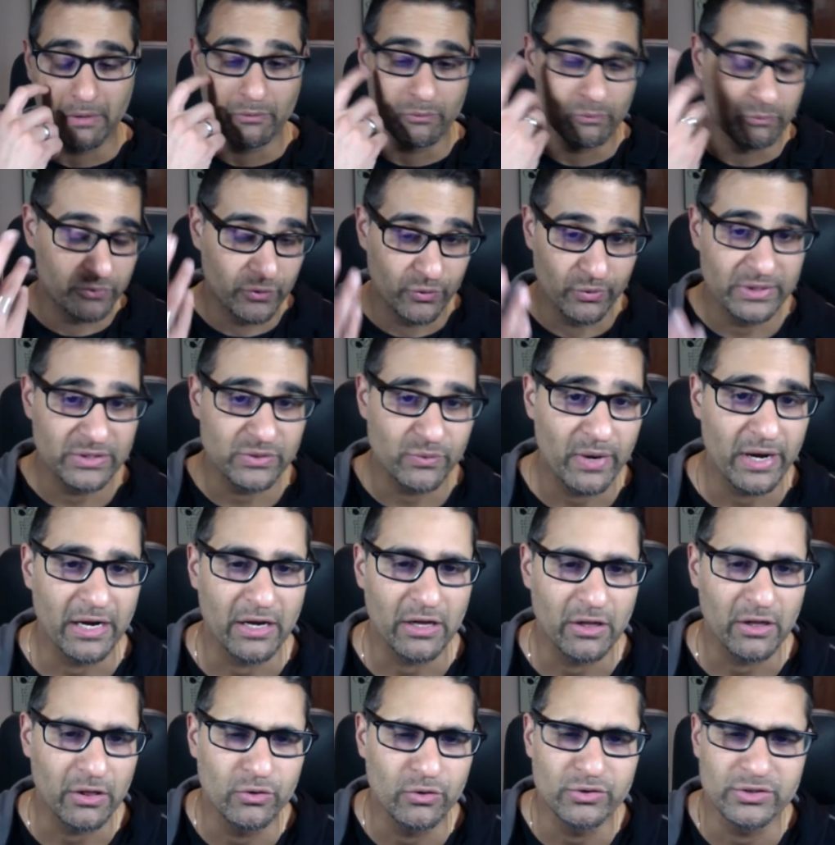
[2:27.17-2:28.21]
the reason why I
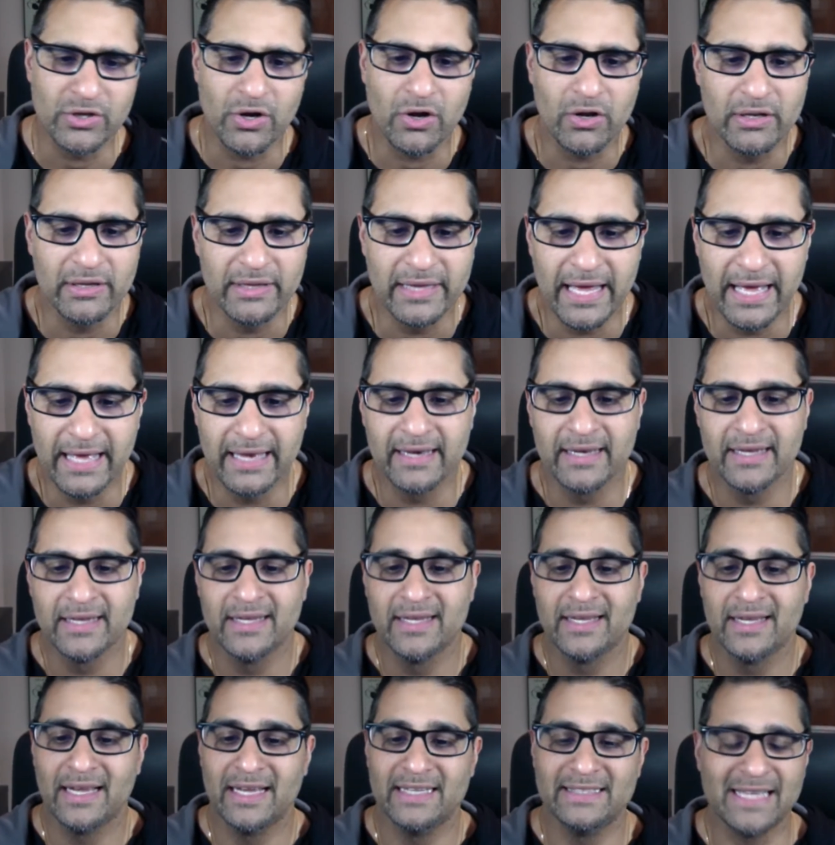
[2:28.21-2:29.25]
closed all of that
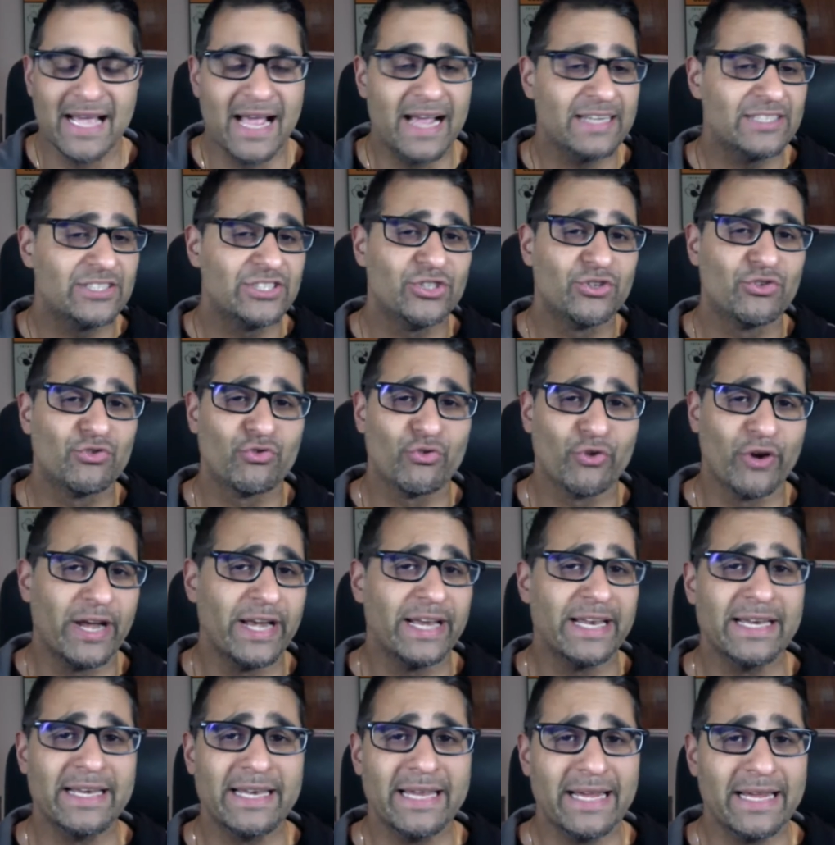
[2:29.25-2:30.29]
is I actually
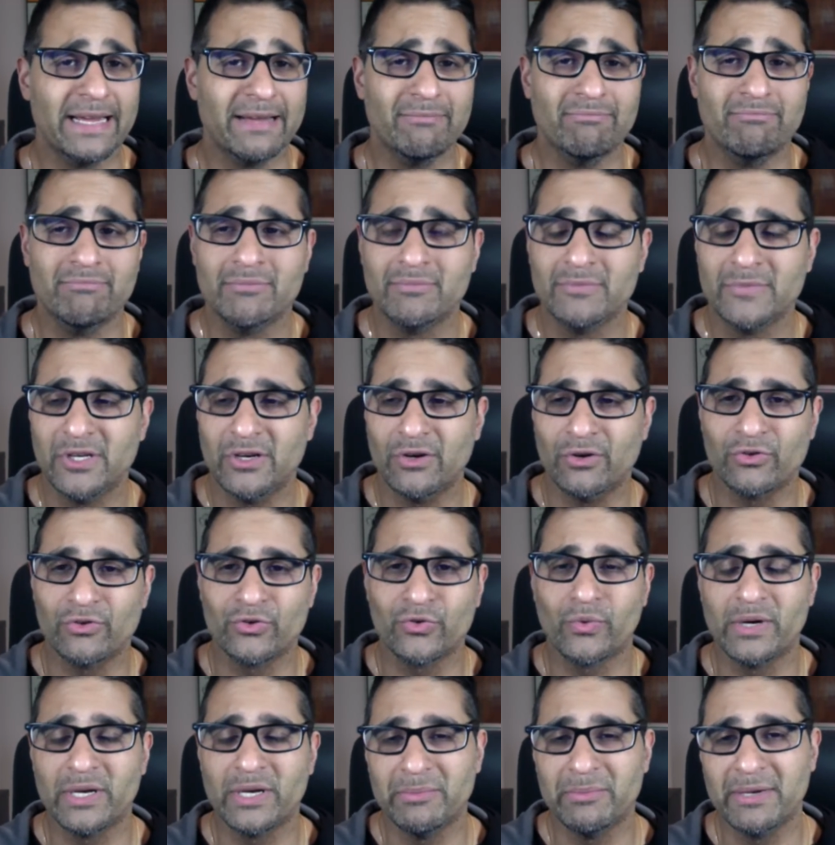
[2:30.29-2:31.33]
created a
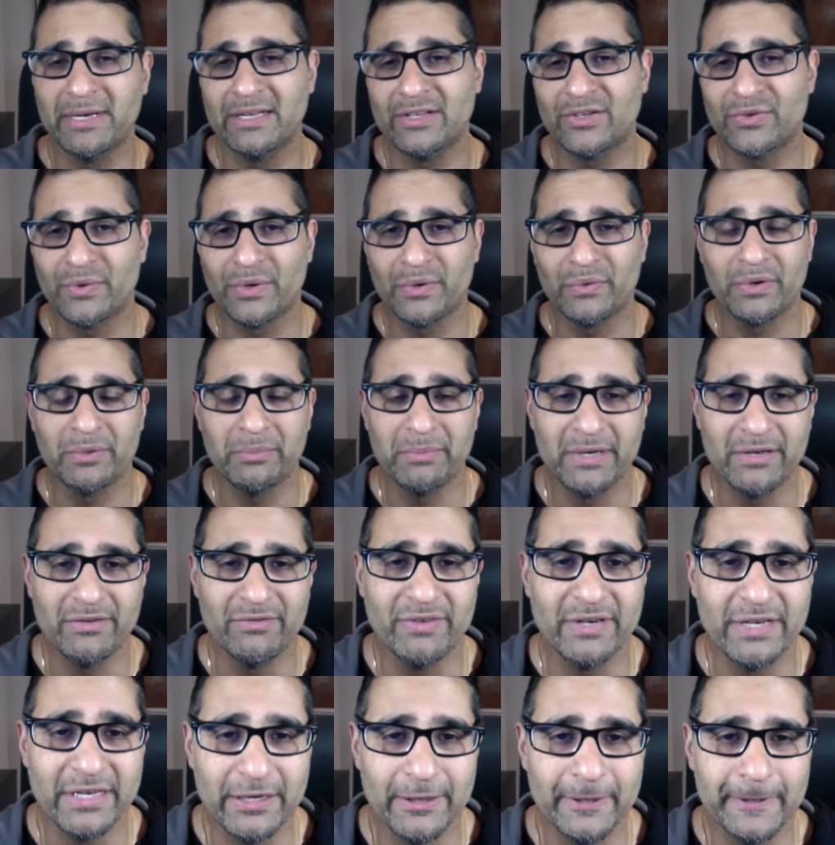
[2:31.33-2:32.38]
20-minute, 21-minute
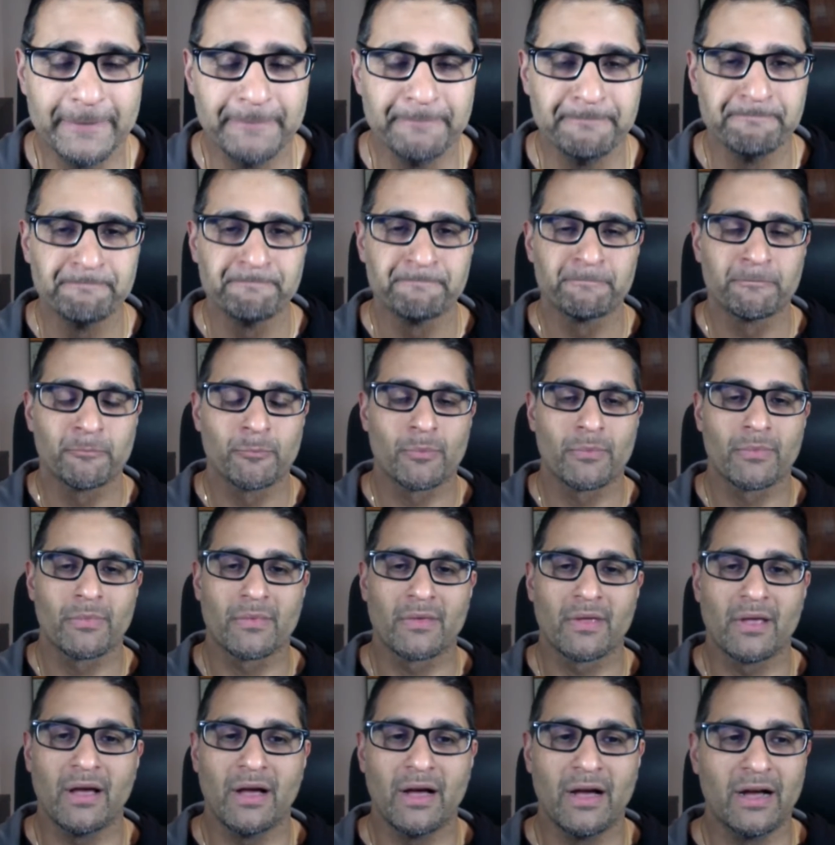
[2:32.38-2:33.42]
video
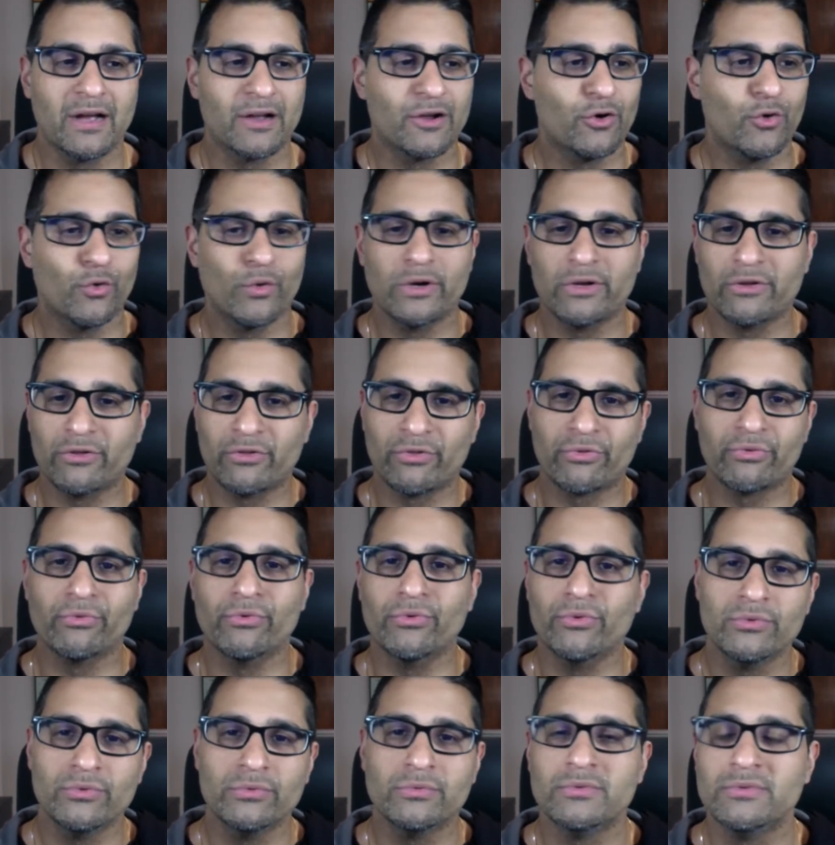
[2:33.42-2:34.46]
going
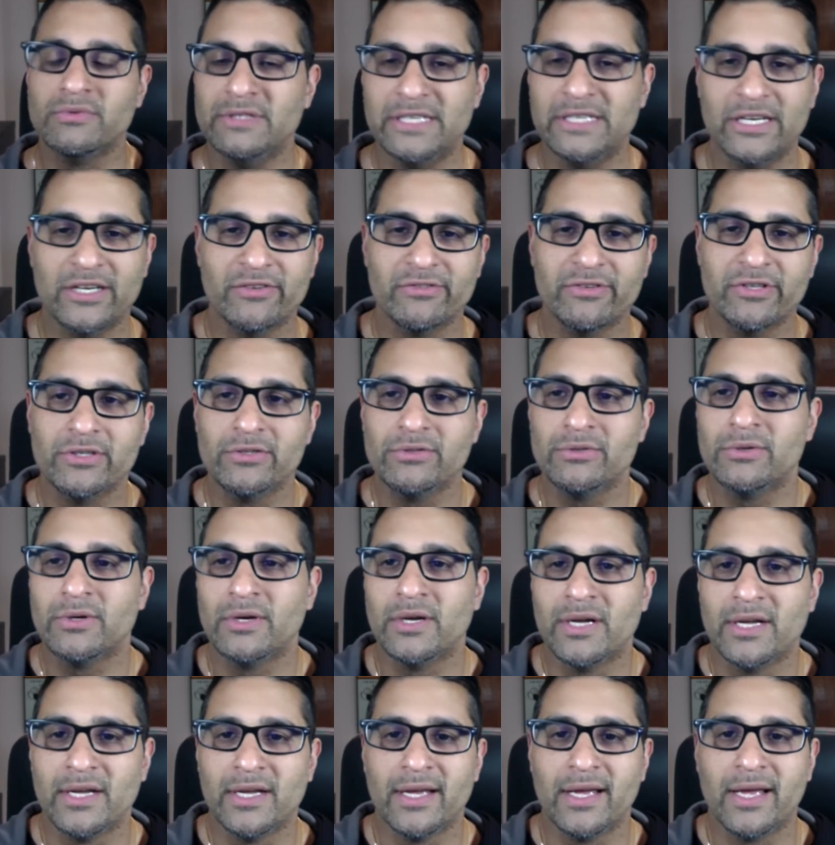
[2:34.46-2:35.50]
through the interview,
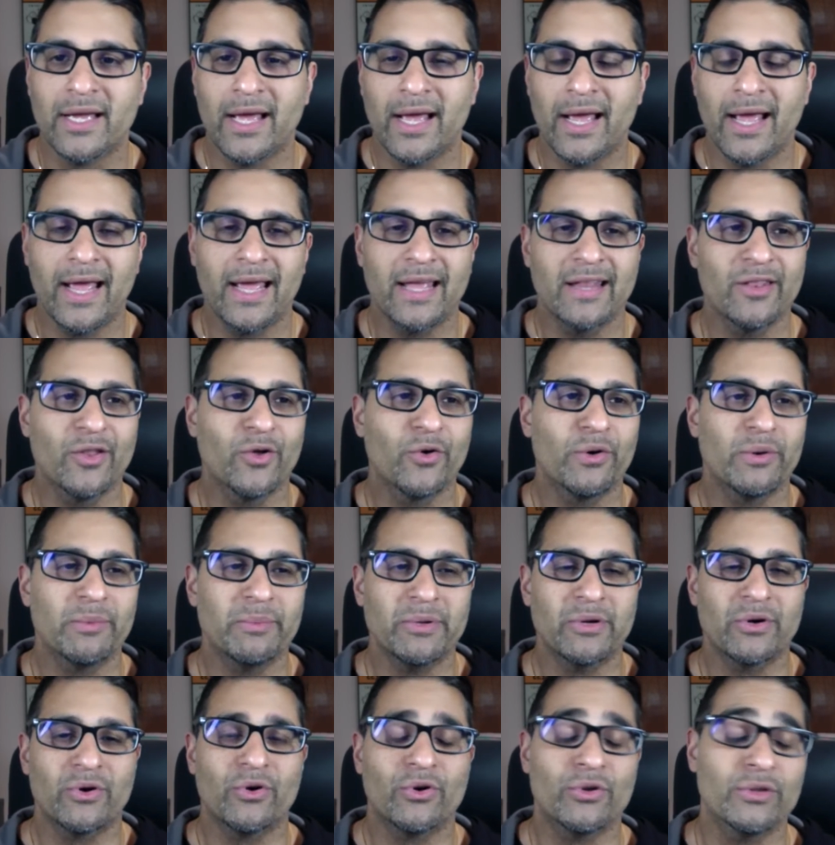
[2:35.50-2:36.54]
and lo and
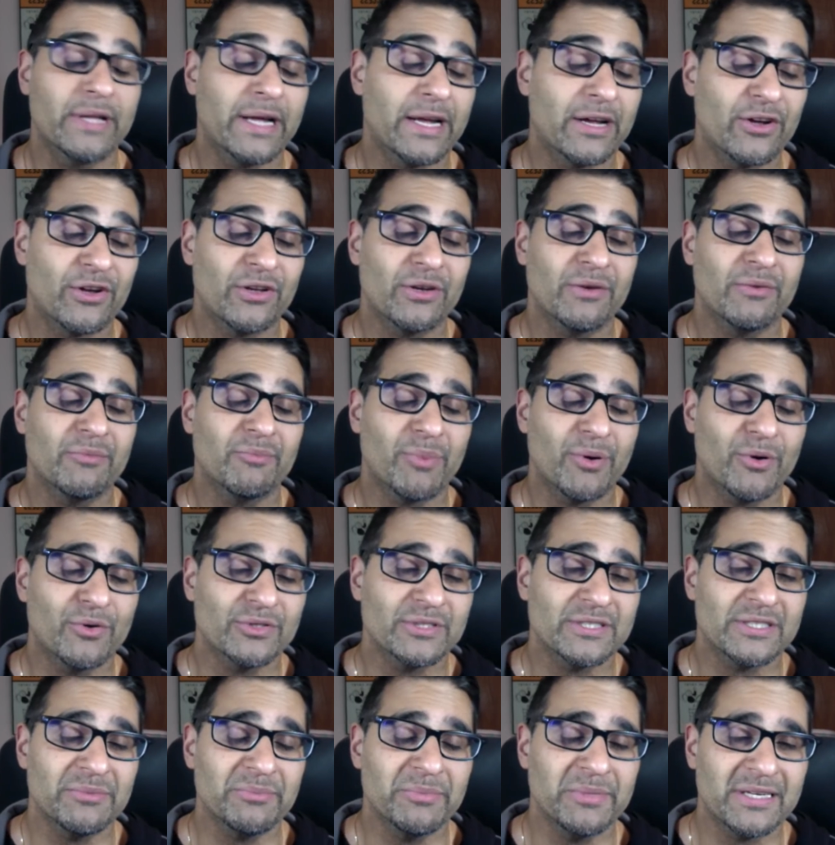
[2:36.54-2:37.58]
behold, I couldn't post
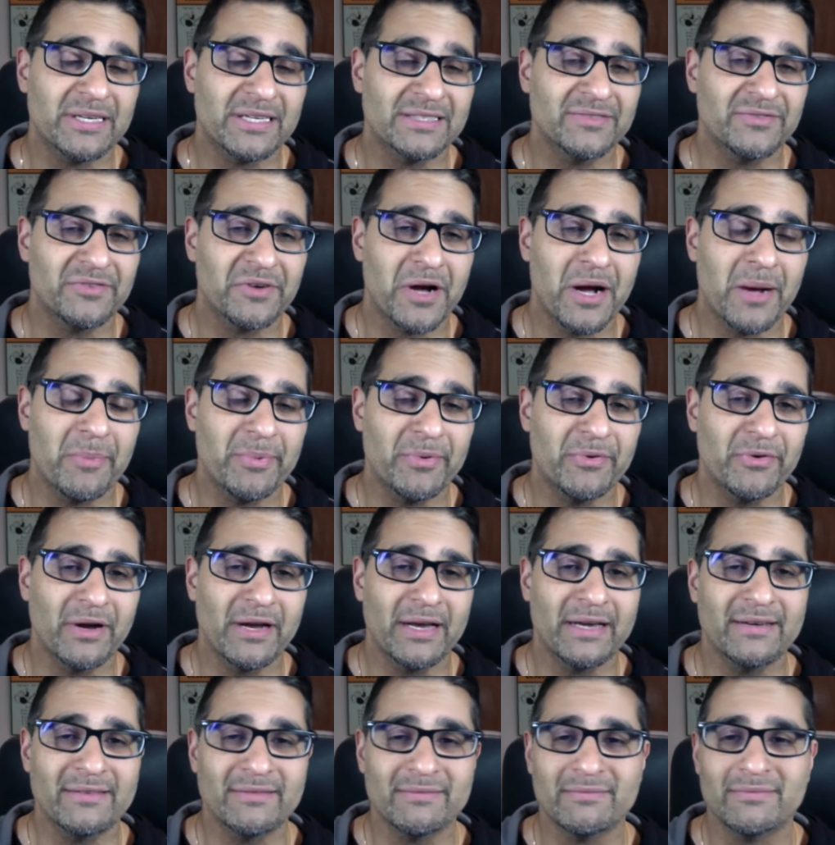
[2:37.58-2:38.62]
it because of copyright.
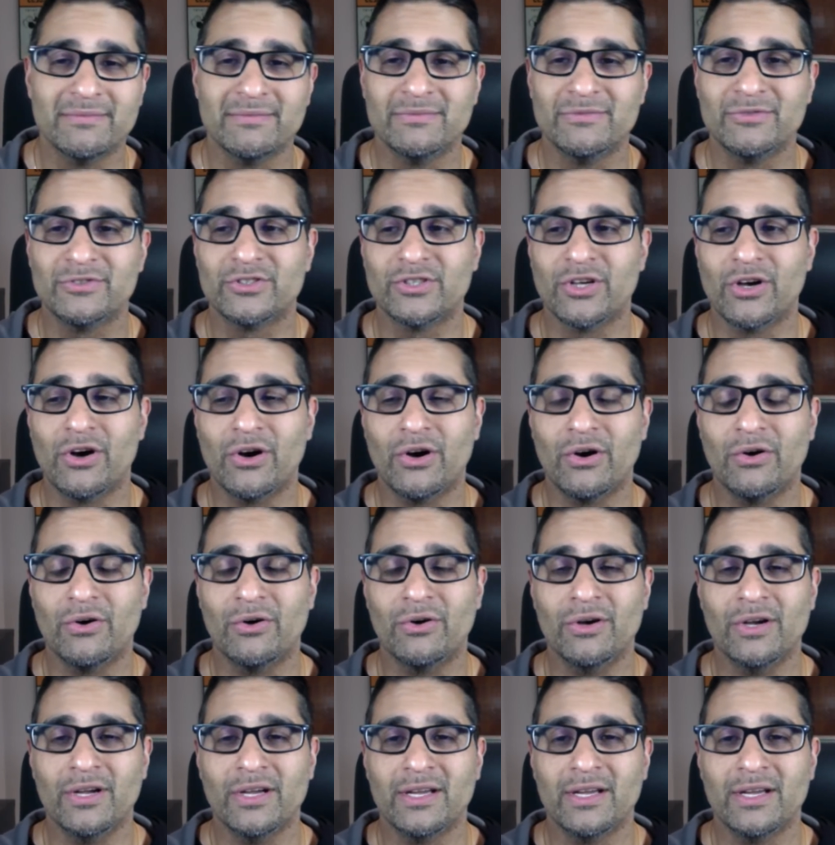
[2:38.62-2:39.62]
So